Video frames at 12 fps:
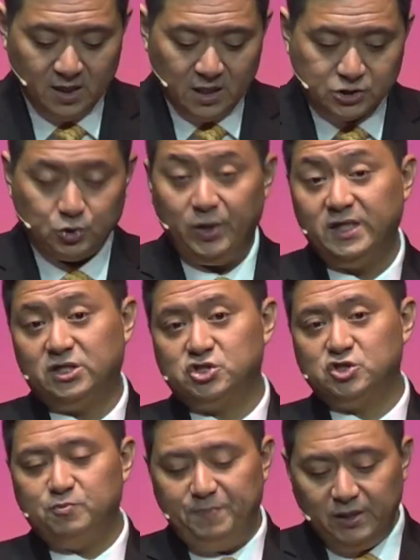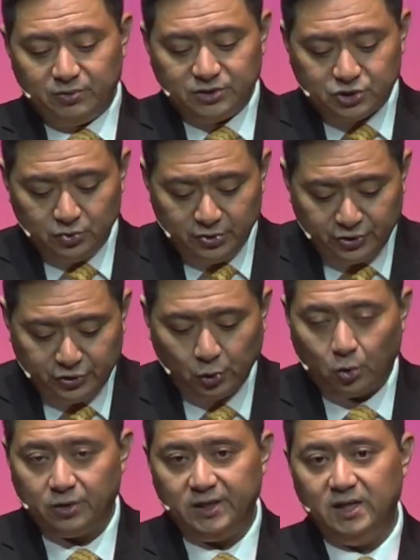so he had the spiritual
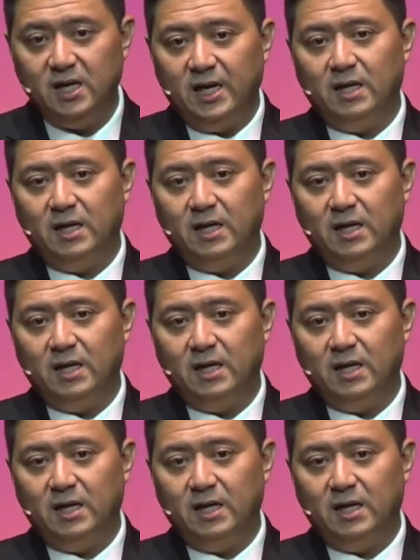authority